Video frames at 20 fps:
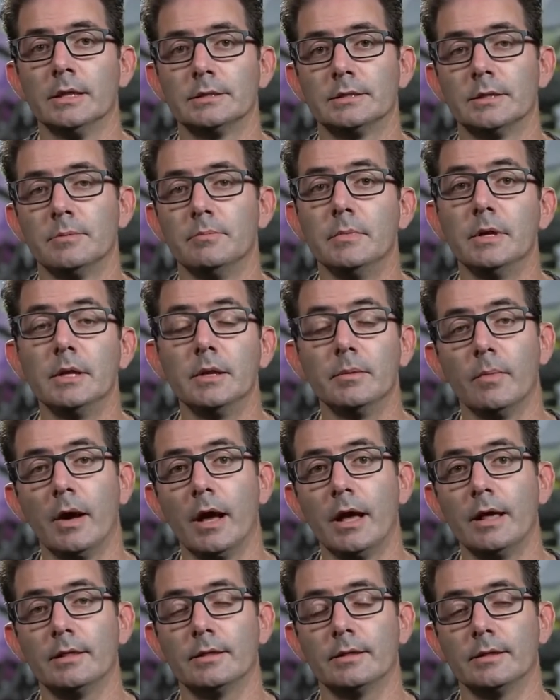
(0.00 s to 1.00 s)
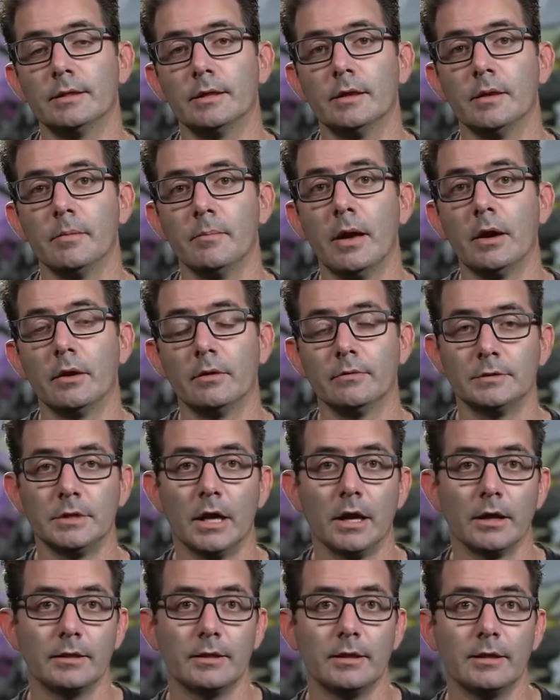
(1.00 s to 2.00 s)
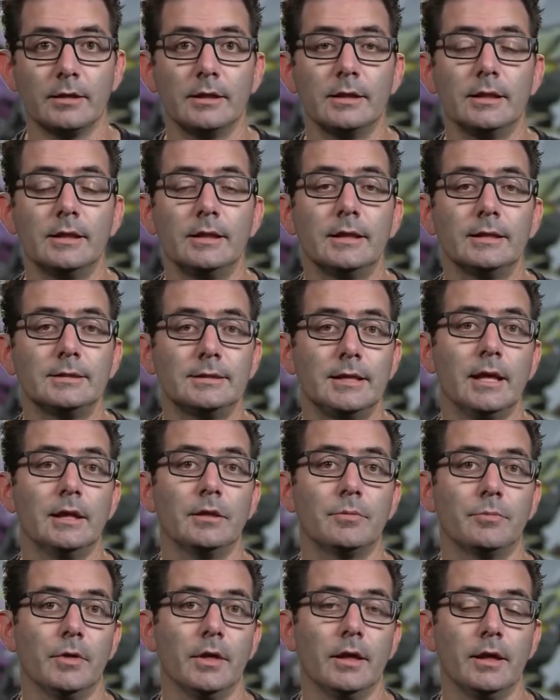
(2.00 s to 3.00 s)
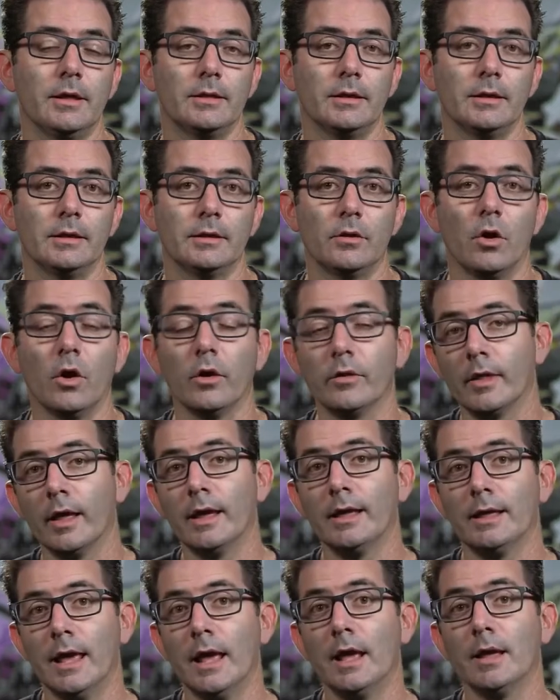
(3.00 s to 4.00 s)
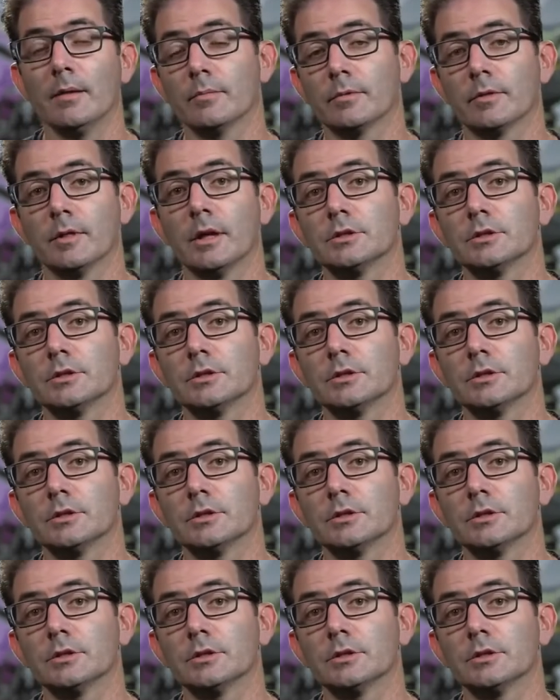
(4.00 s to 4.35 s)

to minimize the amount of toxicity that takes place in online games,